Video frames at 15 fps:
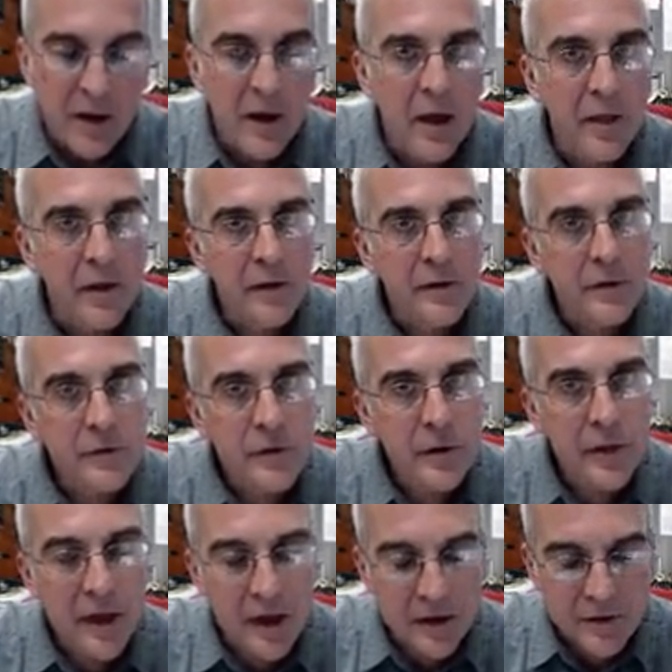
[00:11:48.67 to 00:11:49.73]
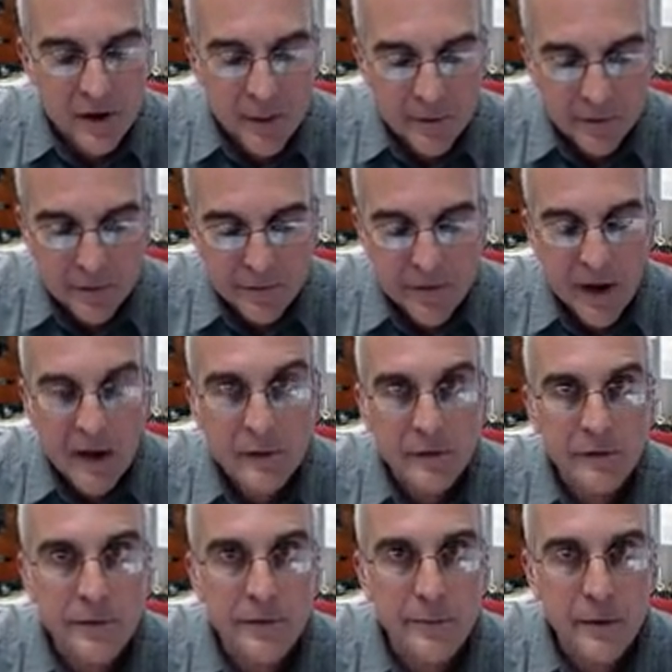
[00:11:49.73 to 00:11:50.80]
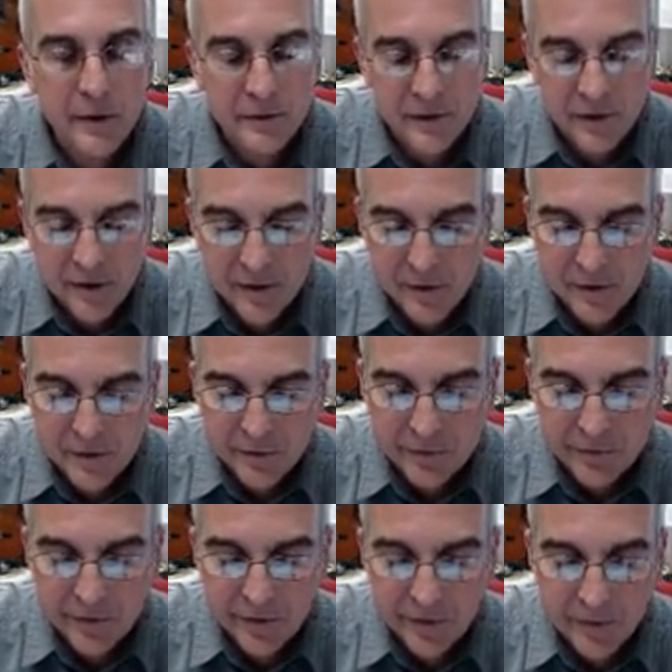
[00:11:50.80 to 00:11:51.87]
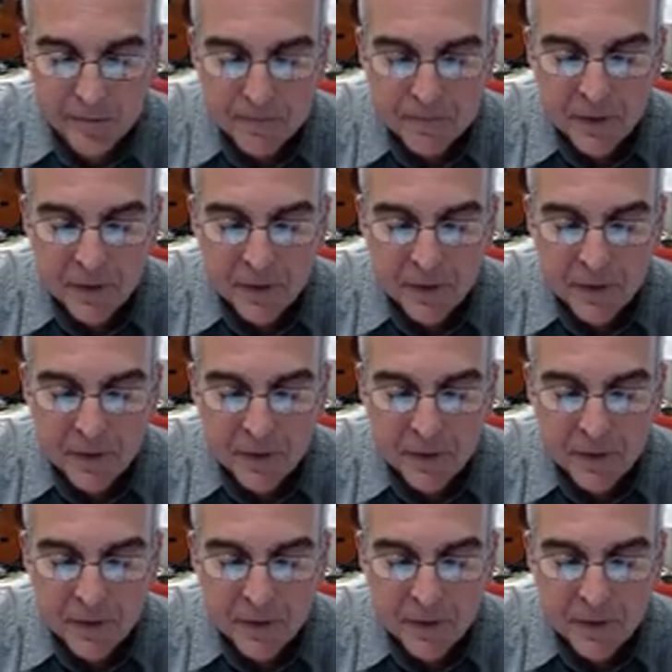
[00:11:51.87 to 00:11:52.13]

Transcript: And the additional anatomical fact is depicted here in this figure,